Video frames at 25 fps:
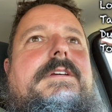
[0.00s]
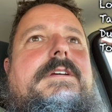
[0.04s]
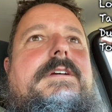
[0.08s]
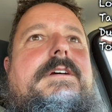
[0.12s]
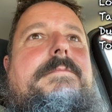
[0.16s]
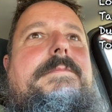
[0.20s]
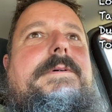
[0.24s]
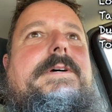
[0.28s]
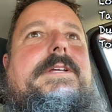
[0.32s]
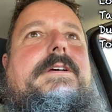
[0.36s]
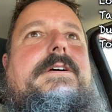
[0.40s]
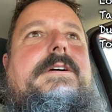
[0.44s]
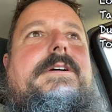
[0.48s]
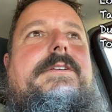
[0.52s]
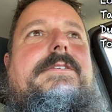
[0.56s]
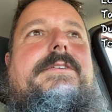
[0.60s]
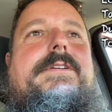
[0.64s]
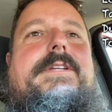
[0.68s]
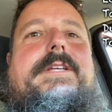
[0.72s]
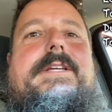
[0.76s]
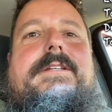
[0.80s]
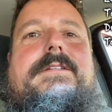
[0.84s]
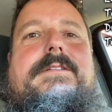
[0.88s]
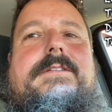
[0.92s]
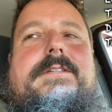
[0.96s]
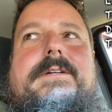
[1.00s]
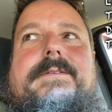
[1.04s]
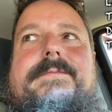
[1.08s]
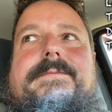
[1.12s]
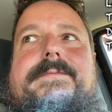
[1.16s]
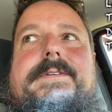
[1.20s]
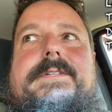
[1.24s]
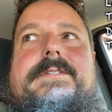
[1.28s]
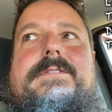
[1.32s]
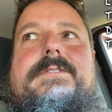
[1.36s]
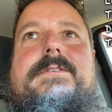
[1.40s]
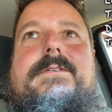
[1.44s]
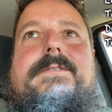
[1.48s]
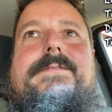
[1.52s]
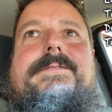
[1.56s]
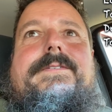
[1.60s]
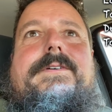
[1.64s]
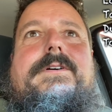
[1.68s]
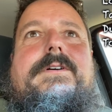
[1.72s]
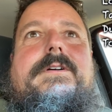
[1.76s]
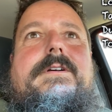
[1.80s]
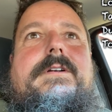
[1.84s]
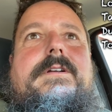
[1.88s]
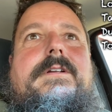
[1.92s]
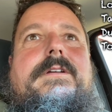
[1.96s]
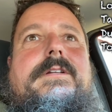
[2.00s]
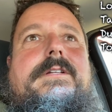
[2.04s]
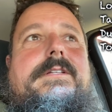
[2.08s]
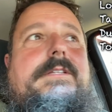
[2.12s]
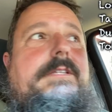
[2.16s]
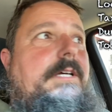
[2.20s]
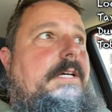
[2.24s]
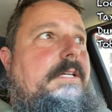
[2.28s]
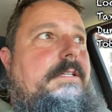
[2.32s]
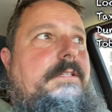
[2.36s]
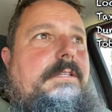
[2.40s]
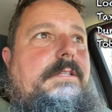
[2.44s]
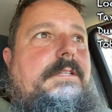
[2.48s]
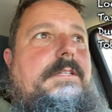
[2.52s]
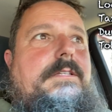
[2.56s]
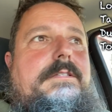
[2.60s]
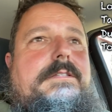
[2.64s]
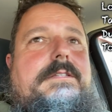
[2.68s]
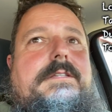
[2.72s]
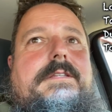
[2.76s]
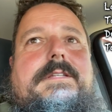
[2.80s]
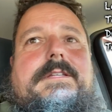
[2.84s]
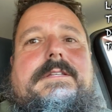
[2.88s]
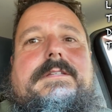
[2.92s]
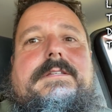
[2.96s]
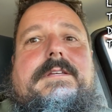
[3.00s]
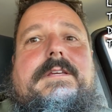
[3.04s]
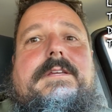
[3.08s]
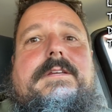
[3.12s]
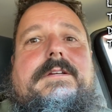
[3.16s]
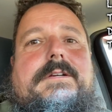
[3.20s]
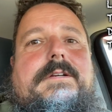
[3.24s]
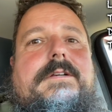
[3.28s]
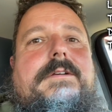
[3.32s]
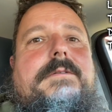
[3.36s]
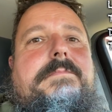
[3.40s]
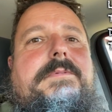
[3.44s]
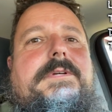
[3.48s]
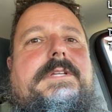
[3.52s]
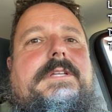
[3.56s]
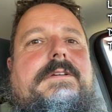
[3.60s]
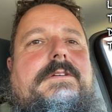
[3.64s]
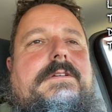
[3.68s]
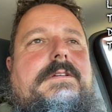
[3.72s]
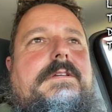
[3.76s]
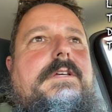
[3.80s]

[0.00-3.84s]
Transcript: about 108 in dump fees so far. Not these this here, but